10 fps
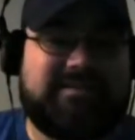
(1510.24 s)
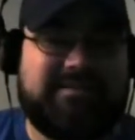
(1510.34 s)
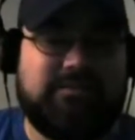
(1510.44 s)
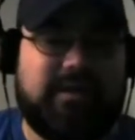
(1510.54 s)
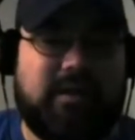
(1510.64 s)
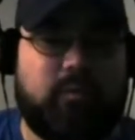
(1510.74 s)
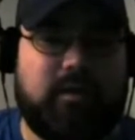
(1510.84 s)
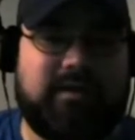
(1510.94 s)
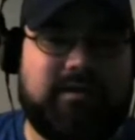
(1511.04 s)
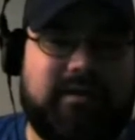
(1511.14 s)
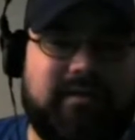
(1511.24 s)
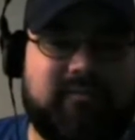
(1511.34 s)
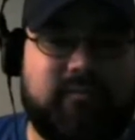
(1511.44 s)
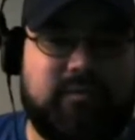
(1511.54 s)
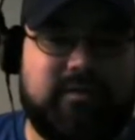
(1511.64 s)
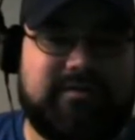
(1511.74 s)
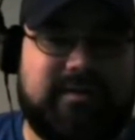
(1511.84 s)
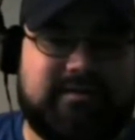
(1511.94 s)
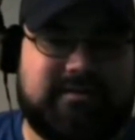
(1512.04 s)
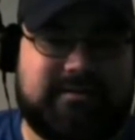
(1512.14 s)
still got recognized for its
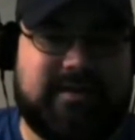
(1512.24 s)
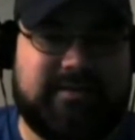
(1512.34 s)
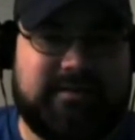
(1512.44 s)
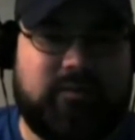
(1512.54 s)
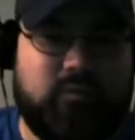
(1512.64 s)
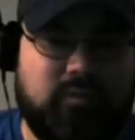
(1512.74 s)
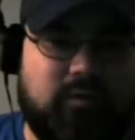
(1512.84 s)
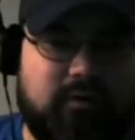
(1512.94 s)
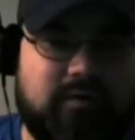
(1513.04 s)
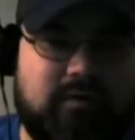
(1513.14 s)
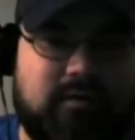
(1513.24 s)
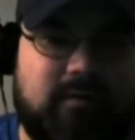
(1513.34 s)
outstanding work